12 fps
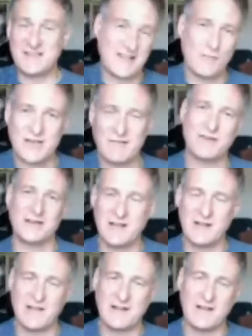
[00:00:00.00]
another
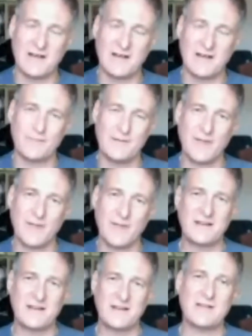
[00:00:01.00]
audience getting
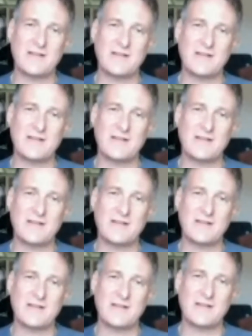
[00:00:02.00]
the
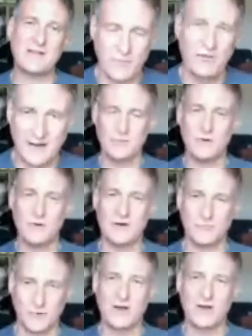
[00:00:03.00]
good news back
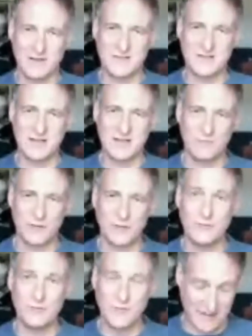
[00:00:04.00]
to a wider
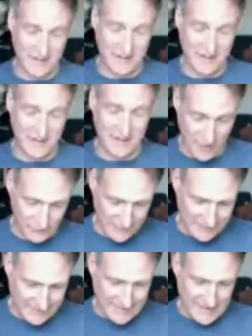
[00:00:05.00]
audience. So do
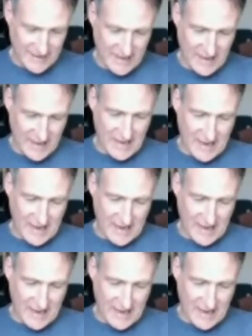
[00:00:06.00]
get involved.